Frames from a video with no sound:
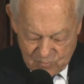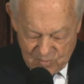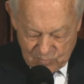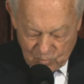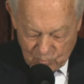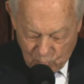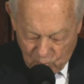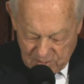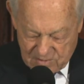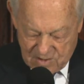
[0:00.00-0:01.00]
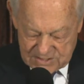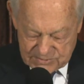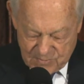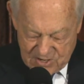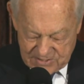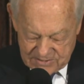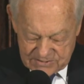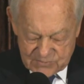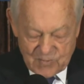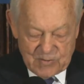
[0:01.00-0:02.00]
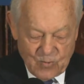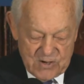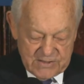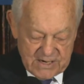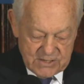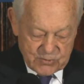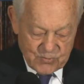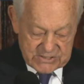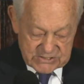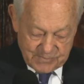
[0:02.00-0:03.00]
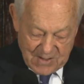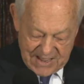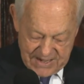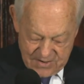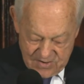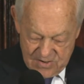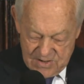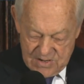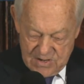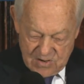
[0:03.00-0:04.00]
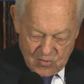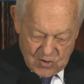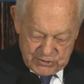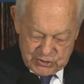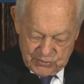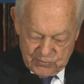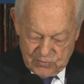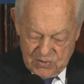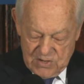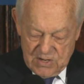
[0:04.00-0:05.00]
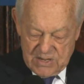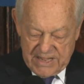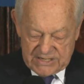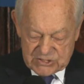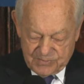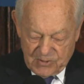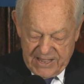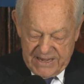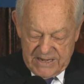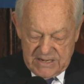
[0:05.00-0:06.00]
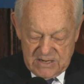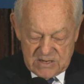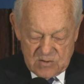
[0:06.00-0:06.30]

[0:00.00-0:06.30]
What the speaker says: We were war correspondents. We weren't there to inspire or to explain.